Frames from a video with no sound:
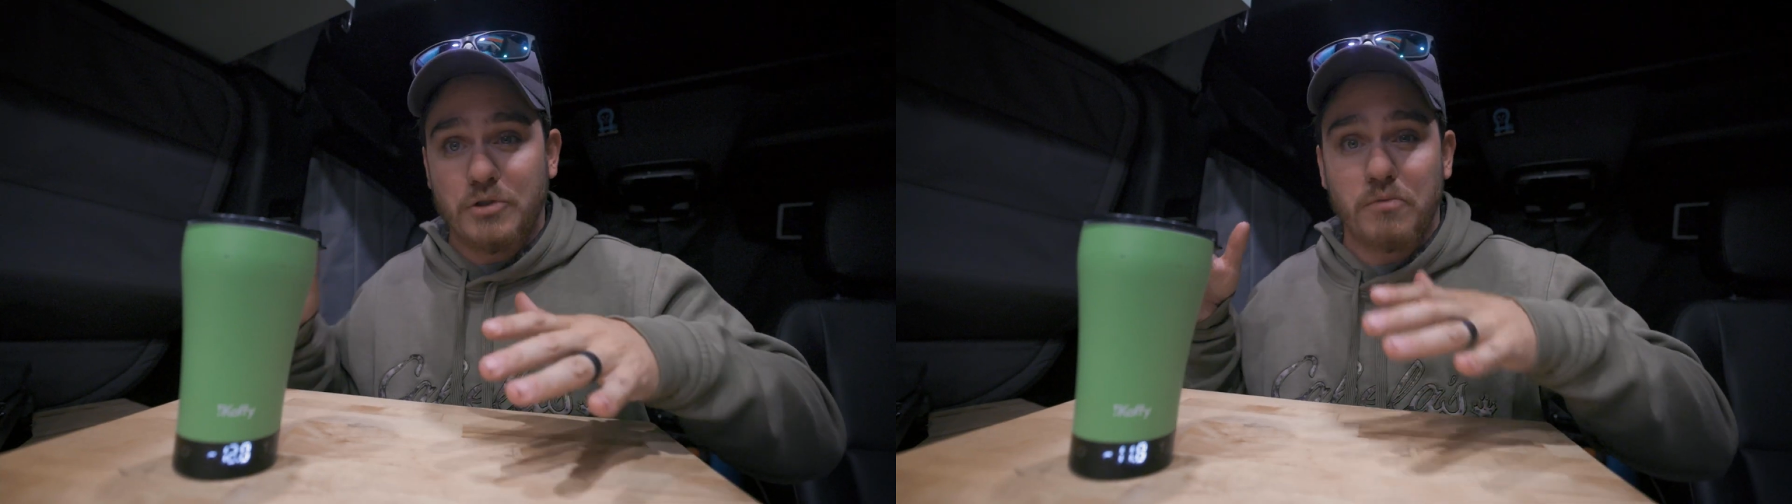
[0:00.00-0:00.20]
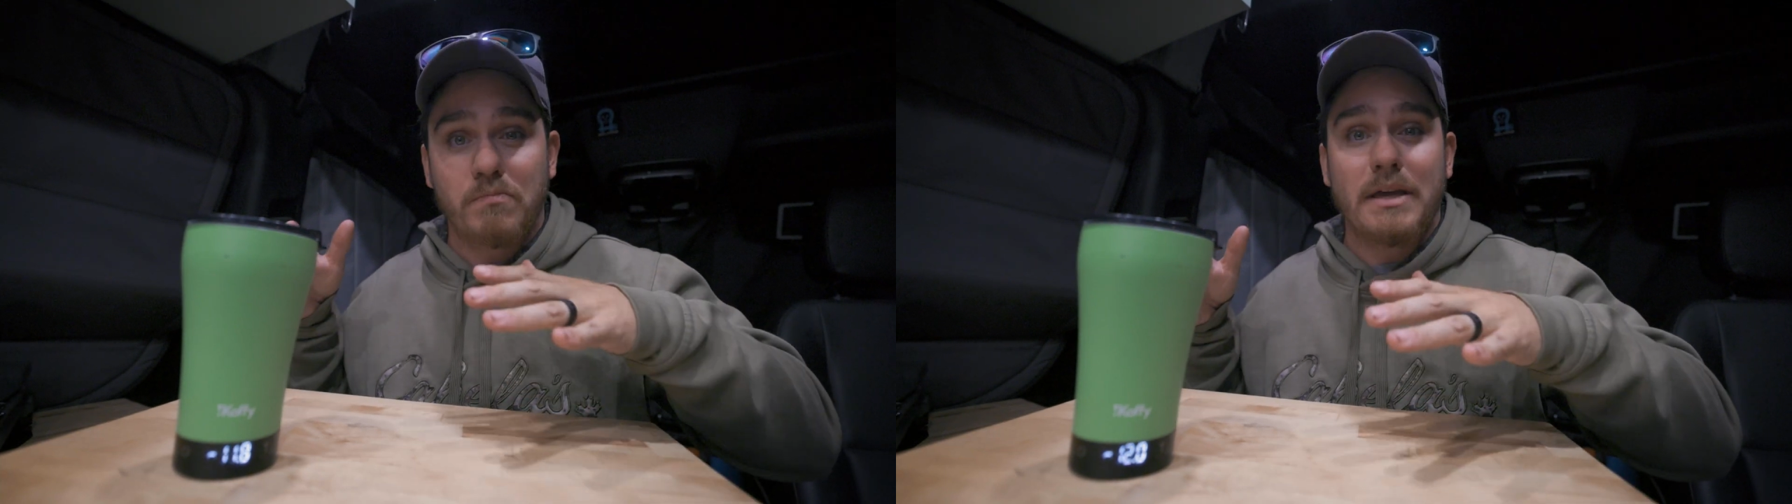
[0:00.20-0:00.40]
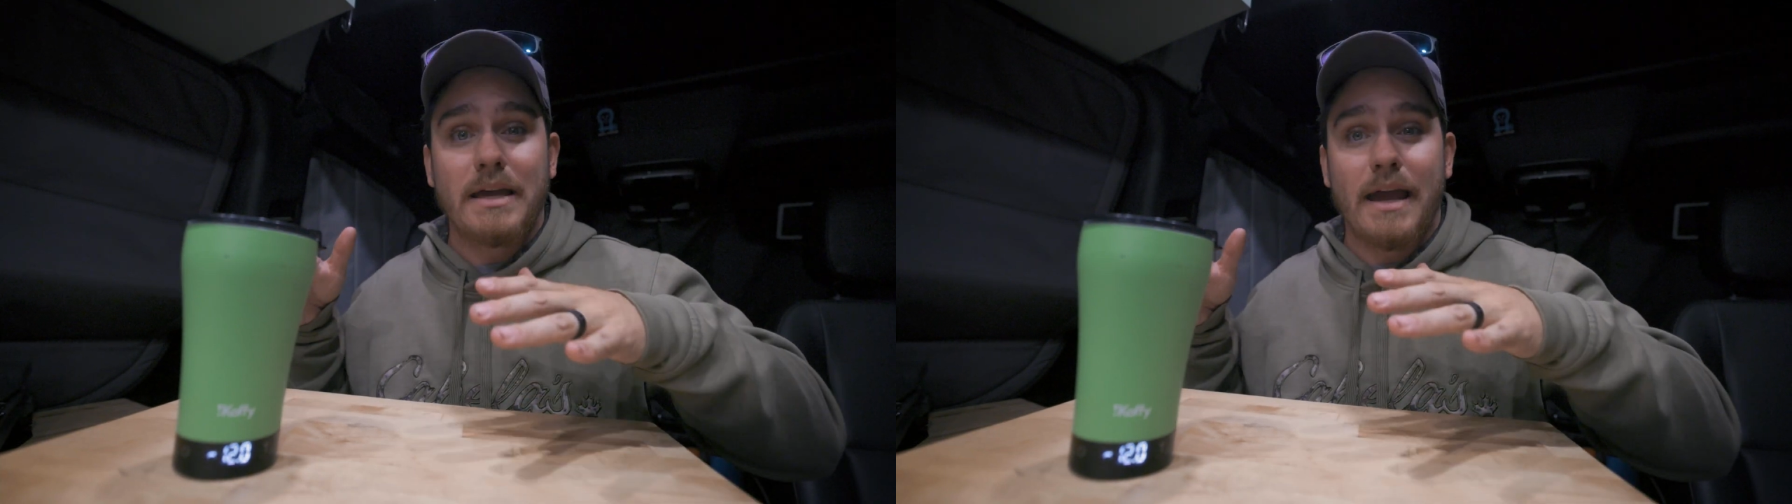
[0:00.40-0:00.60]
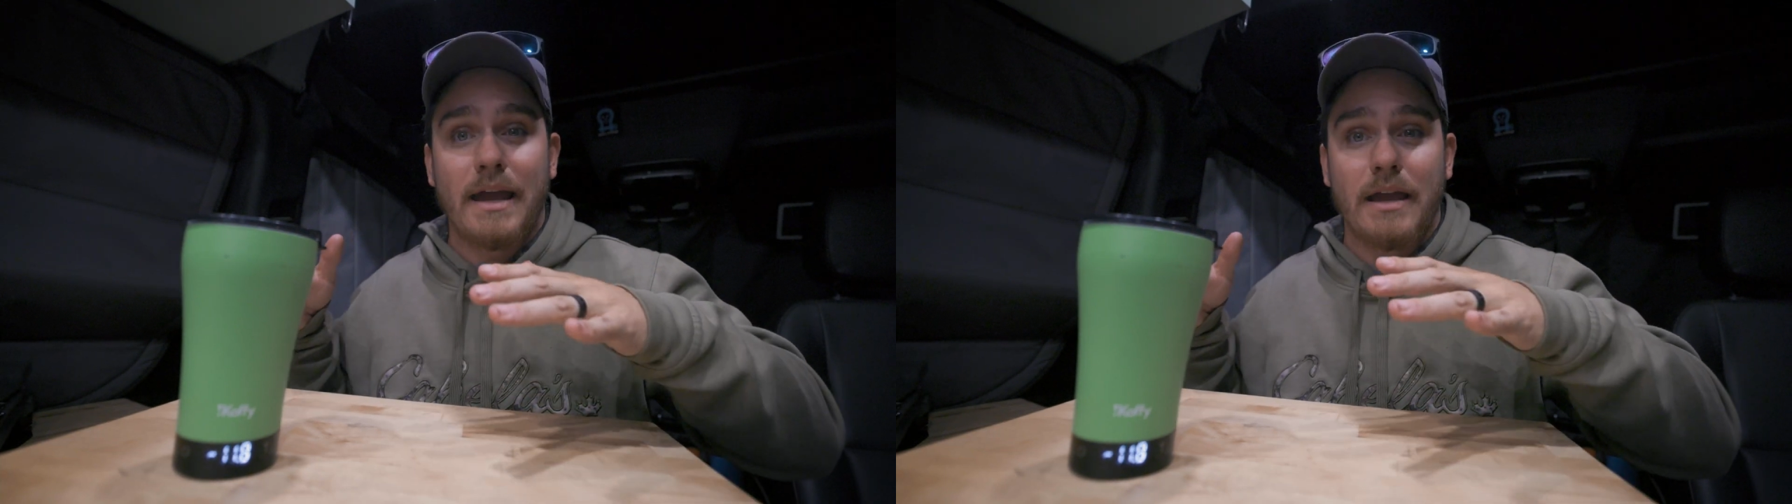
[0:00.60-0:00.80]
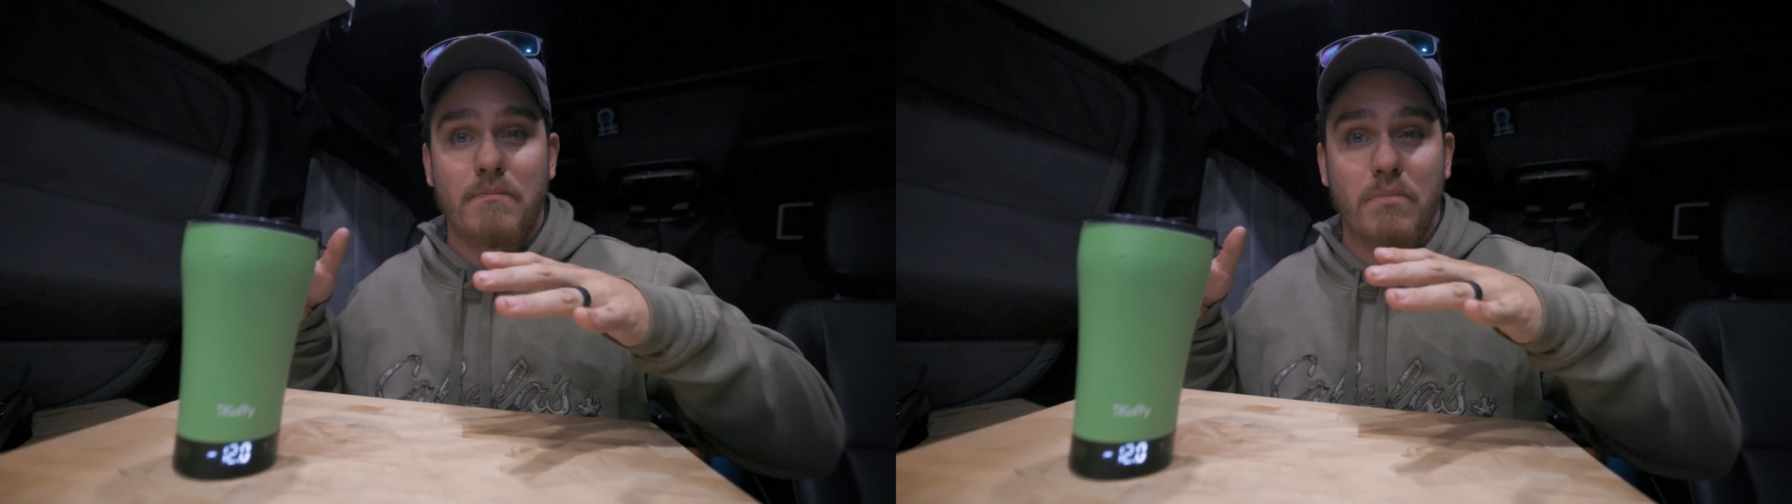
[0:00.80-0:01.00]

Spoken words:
to be a